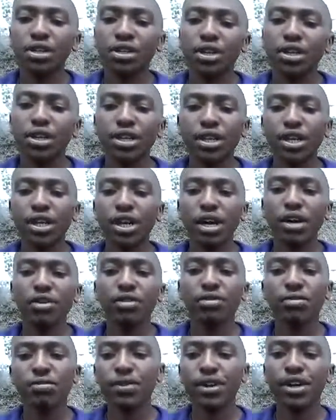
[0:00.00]
India
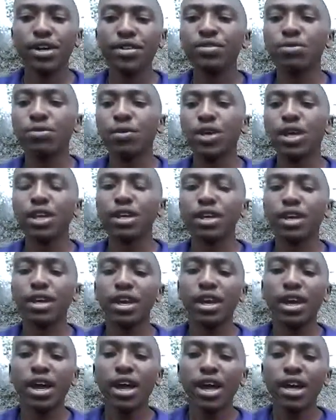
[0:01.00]
or France, where the
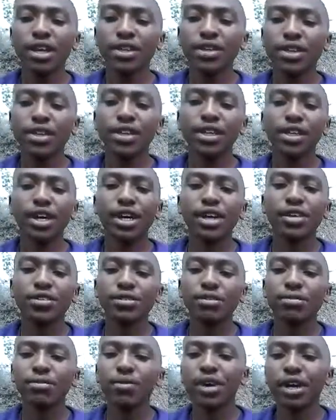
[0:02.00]
sneakers
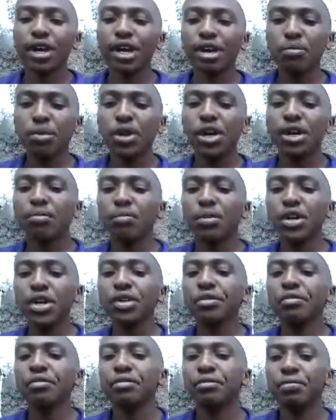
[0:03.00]
of Akame are
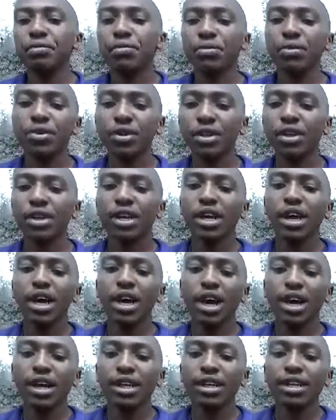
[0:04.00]
being sold,
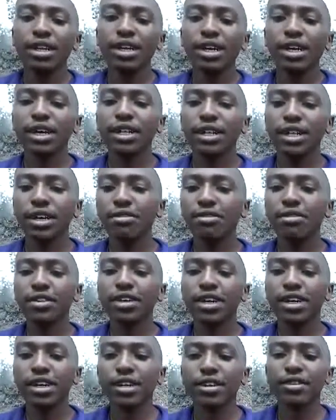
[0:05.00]
and there the
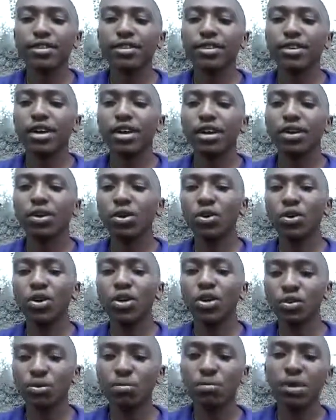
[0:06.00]
Africans are
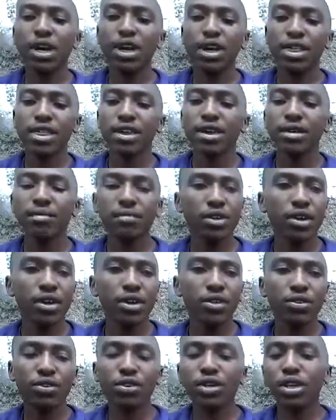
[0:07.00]
going to buy them.
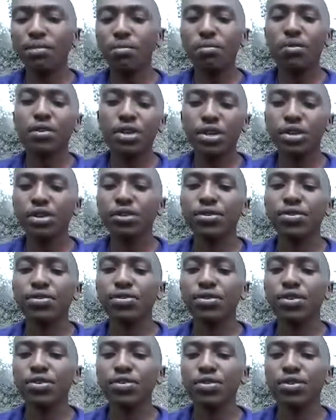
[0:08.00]
So the brand
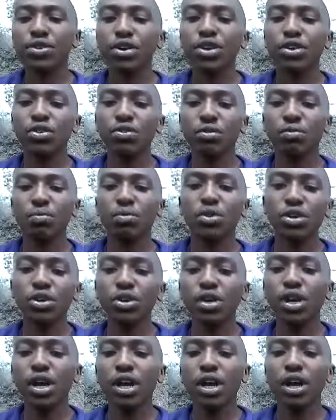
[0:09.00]
also is going to
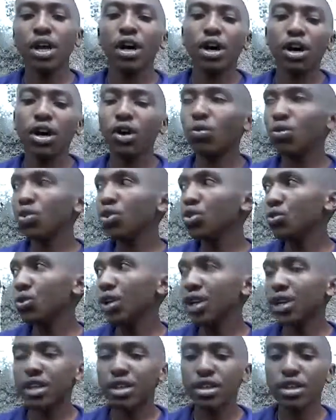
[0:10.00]
be
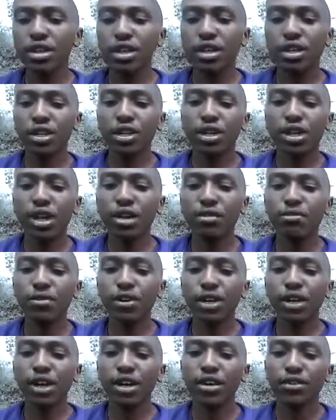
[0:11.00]
worldwide, even the
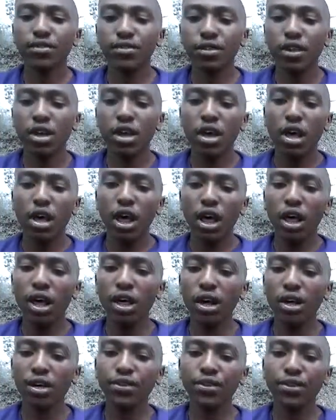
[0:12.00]
Africans.
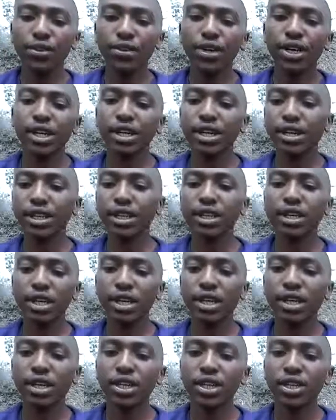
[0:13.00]
So you understand
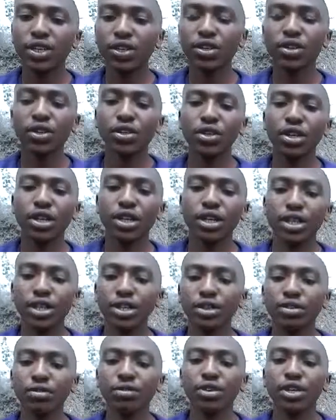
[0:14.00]
that it
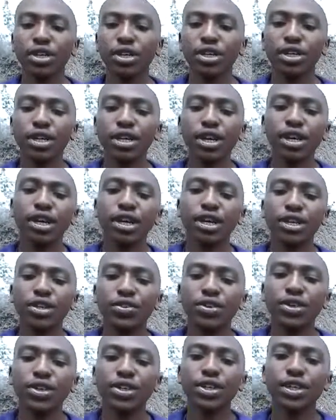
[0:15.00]
is very
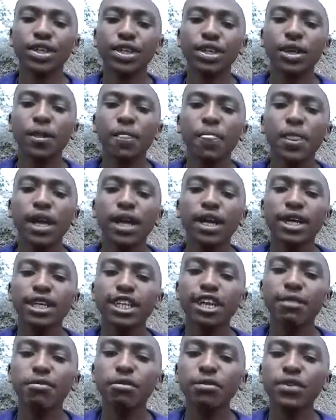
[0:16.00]
interesting.
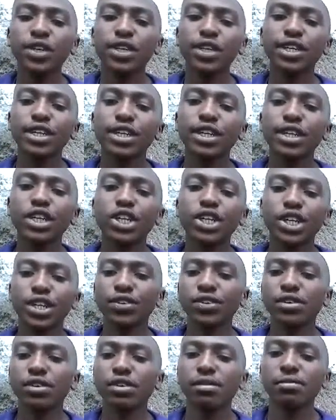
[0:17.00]
Some of the
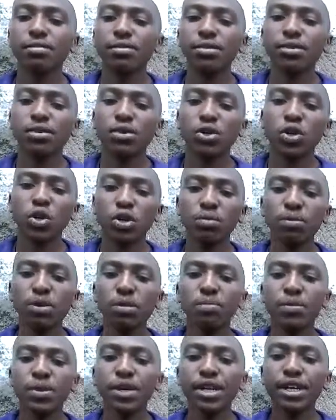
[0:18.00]
structures of global
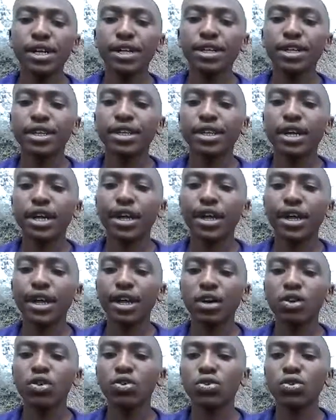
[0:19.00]
brand
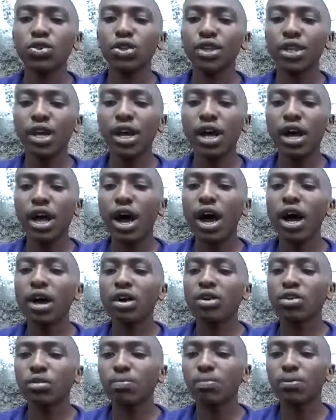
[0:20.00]
include
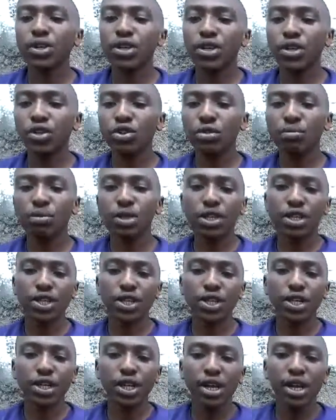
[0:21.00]
corporate
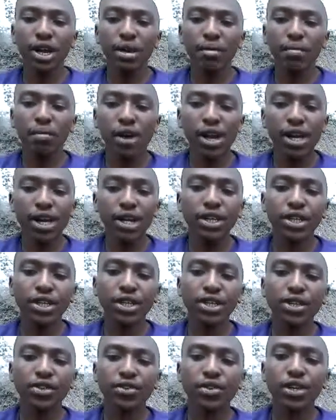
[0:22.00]
dominant blend
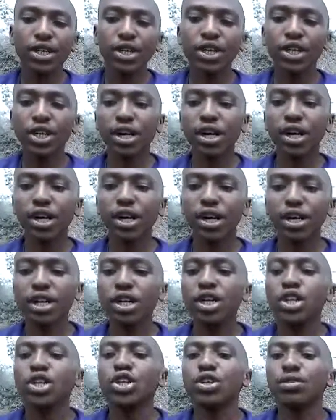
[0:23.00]
structure,
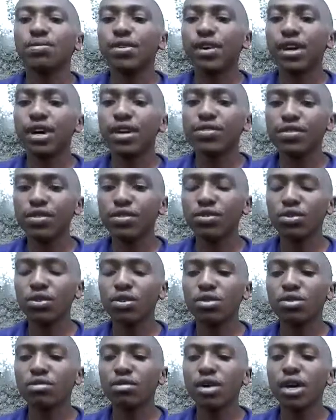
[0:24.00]
and it focuses
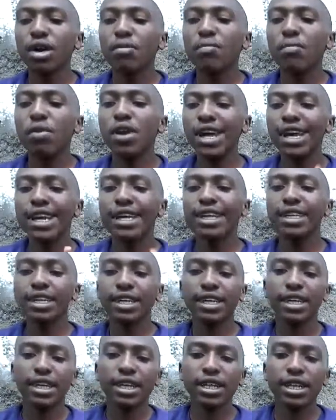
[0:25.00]
on
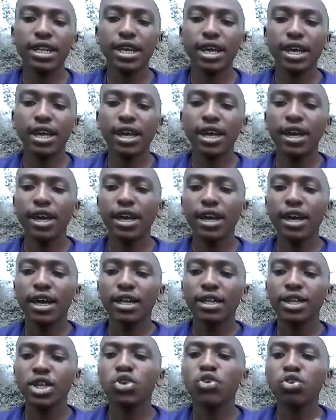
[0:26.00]
blending
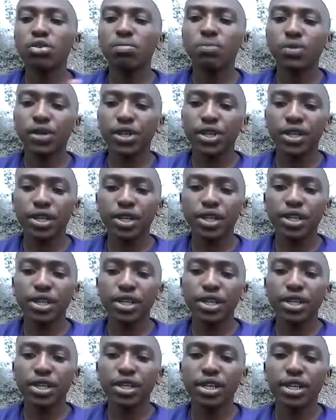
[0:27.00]
the corporate
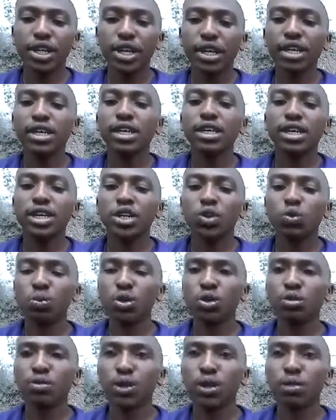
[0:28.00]
entity rather than a
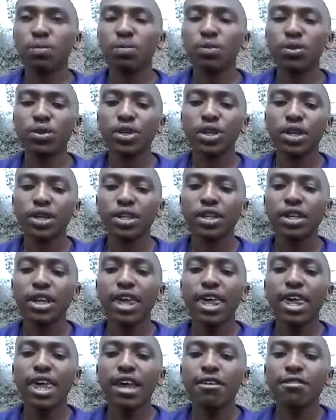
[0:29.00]
specific product.
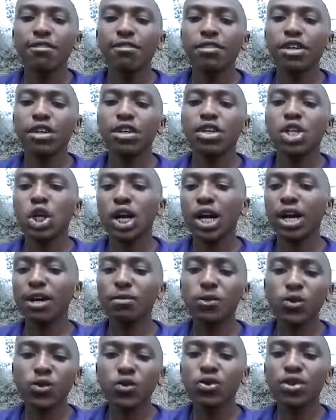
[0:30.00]
In your
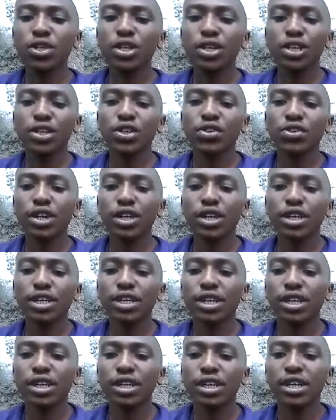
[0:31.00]
communist context, you
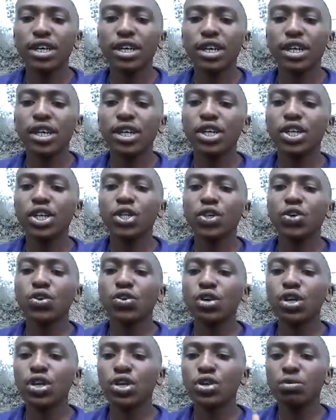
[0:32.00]
understand it is
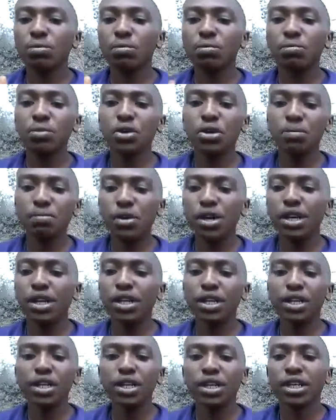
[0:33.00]
going to be
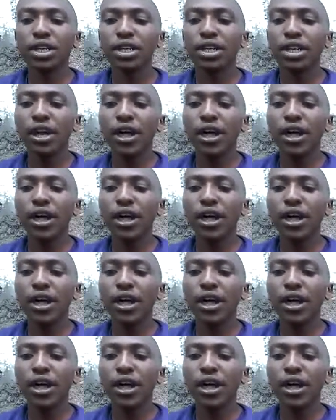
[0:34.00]
blending